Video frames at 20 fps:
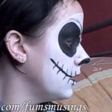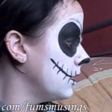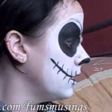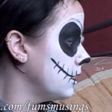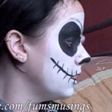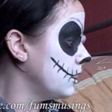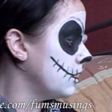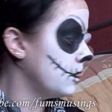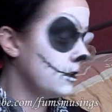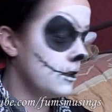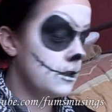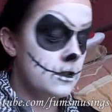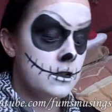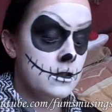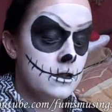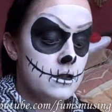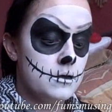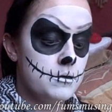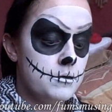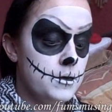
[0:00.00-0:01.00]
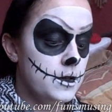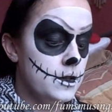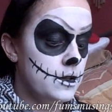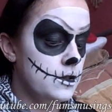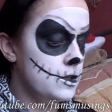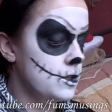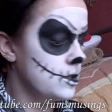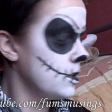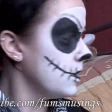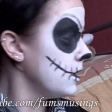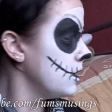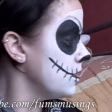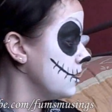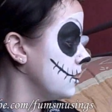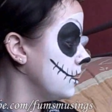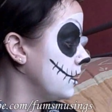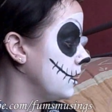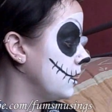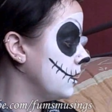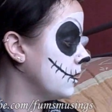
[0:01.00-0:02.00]
And there's a bit of
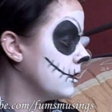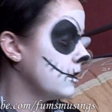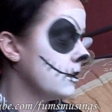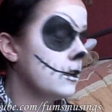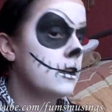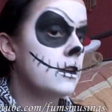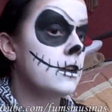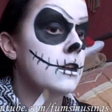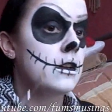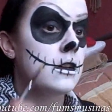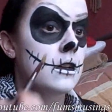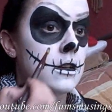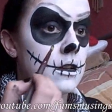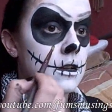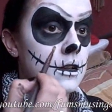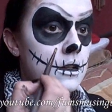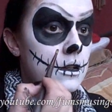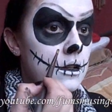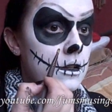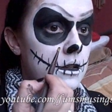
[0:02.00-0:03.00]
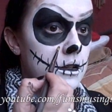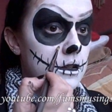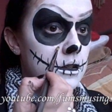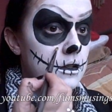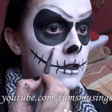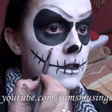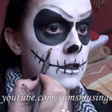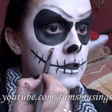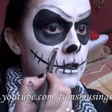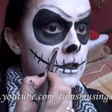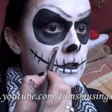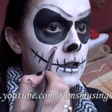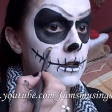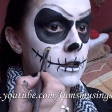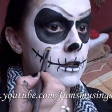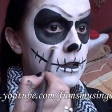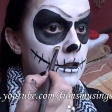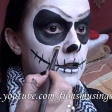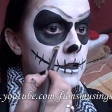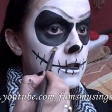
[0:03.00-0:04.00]
shading
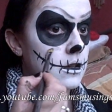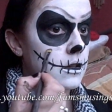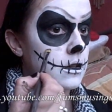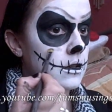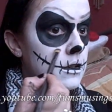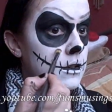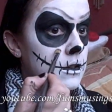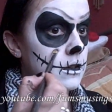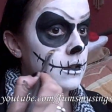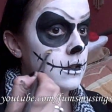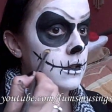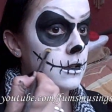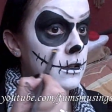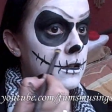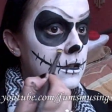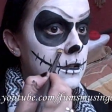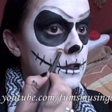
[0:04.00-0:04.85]
underneath that eye,